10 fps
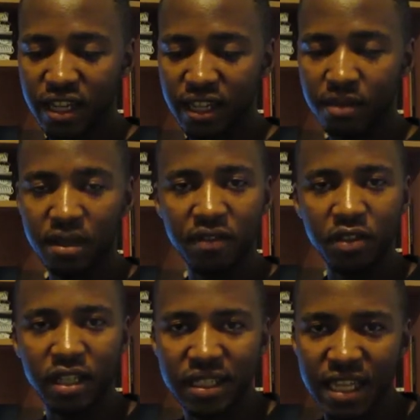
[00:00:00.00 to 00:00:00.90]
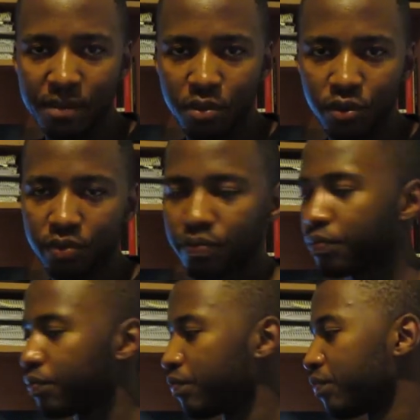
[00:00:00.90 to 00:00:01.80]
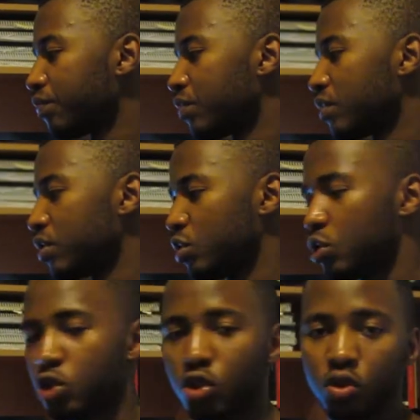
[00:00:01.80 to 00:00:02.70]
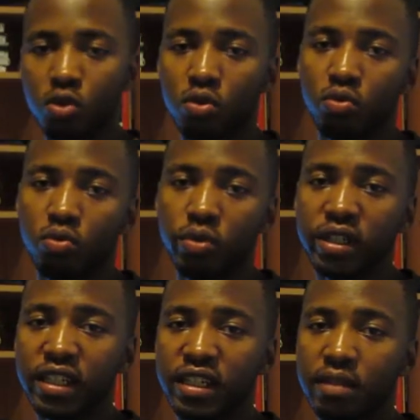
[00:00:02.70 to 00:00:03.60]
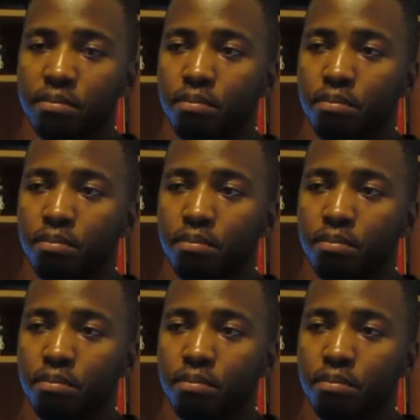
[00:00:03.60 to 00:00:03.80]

let me give you an example to really